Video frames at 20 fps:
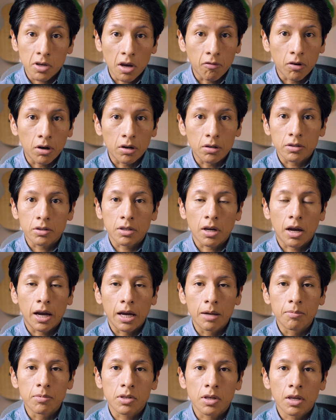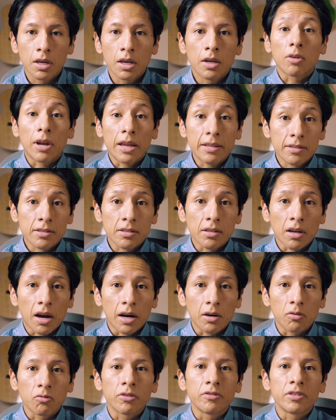several times. So let's
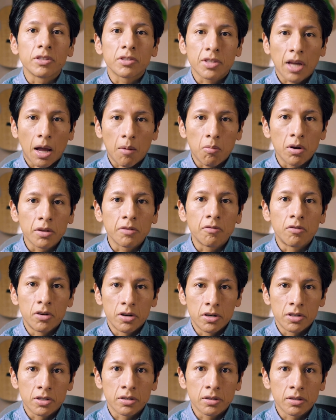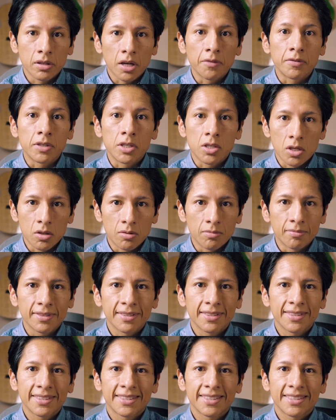start with the tablet version of
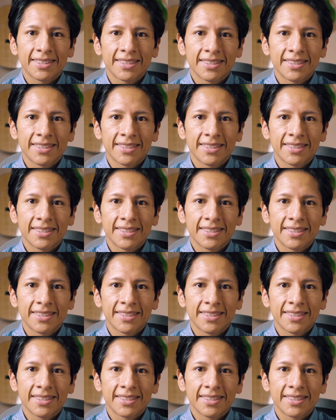Zoom.